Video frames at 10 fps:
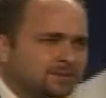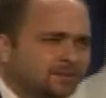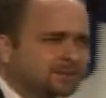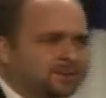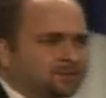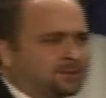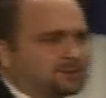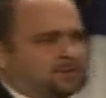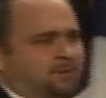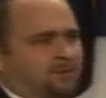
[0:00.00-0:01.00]

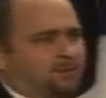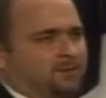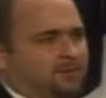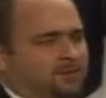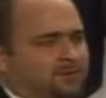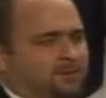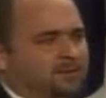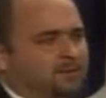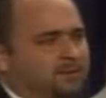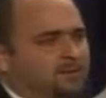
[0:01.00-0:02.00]

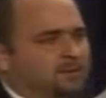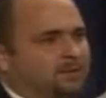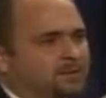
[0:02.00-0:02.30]
Nothing is said.